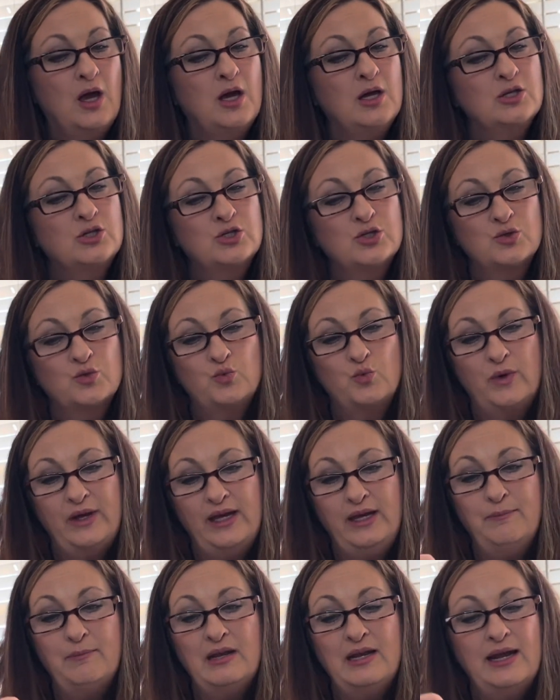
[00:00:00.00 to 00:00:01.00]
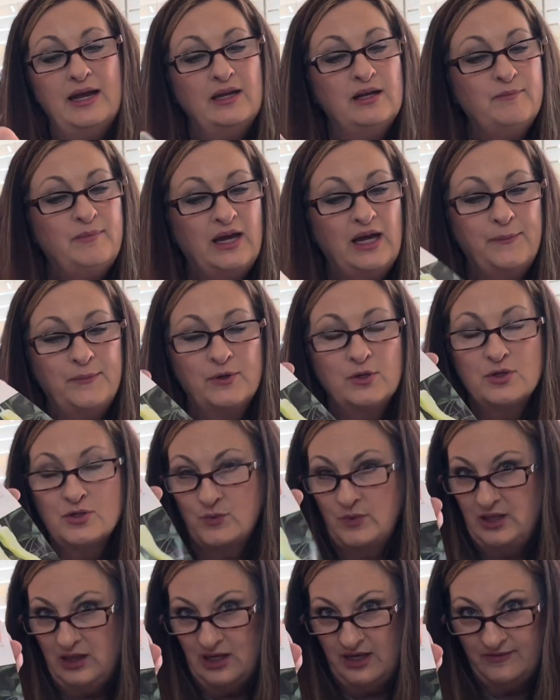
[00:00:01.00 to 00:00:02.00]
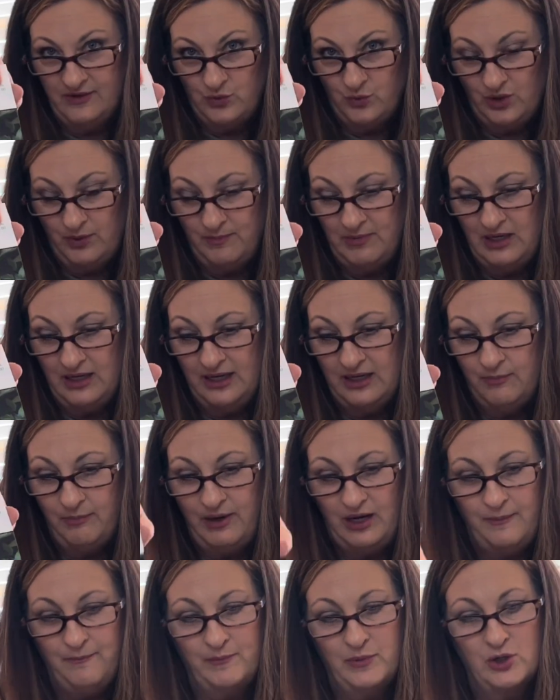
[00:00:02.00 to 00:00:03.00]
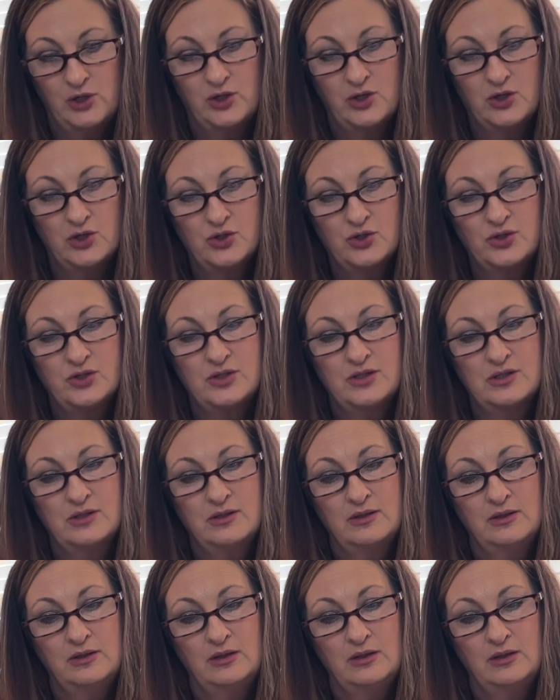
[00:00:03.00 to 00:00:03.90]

Sweet banana peppers. We love sweet banana peppers.